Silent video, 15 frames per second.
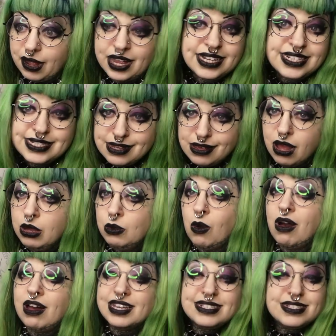I
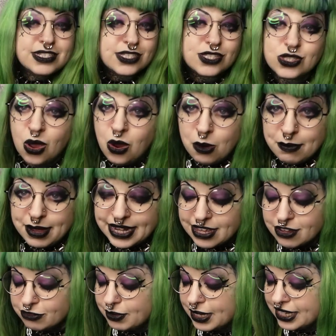DIY so many
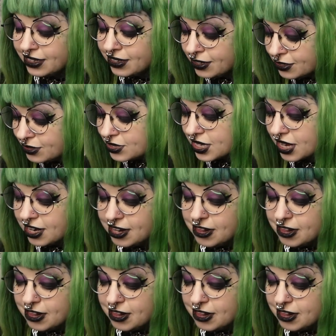of my clothes.